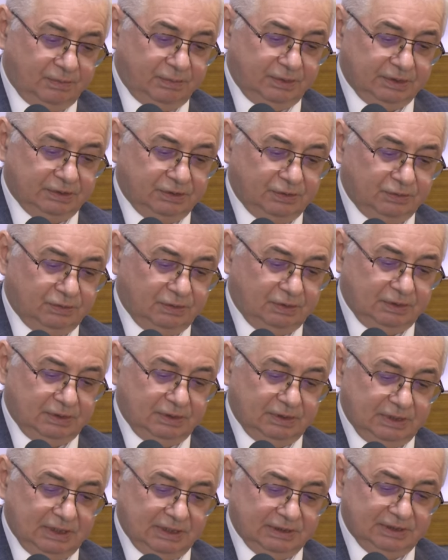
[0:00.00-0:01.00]
We do
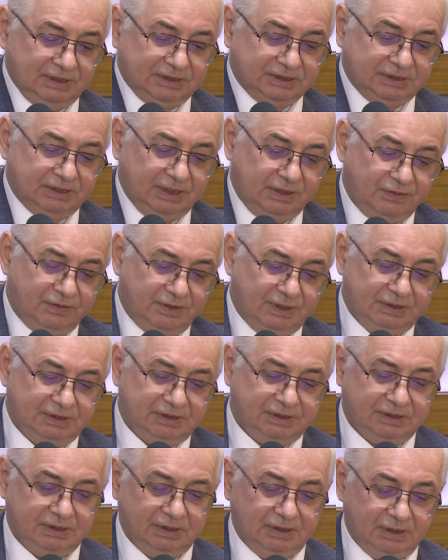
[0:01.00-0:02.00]
understand
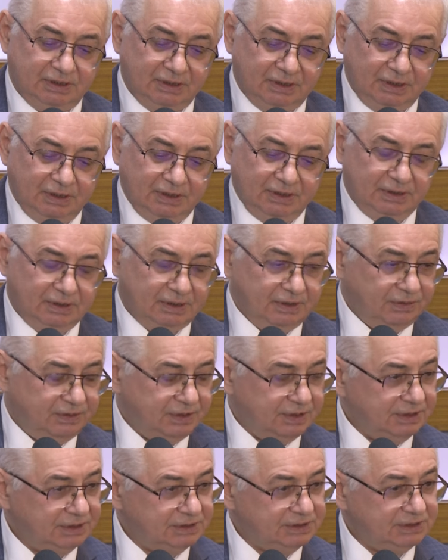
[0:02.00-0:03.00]
that
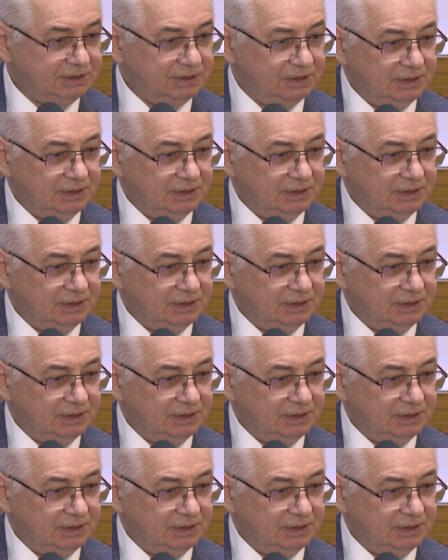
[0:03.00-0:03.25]
there is